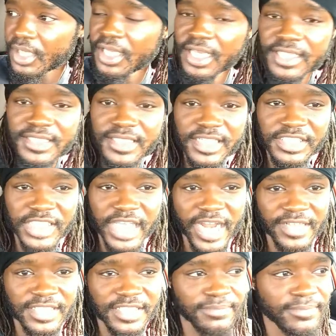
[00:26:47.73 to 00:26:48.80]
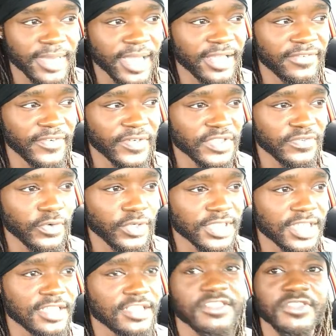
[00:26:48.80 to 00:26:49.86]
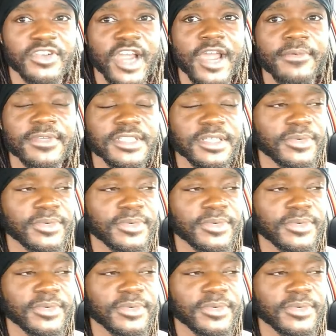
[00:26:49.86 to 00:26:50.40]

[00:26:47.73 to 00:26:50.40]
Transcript: Like I said, shout out to my first 14 subscribers.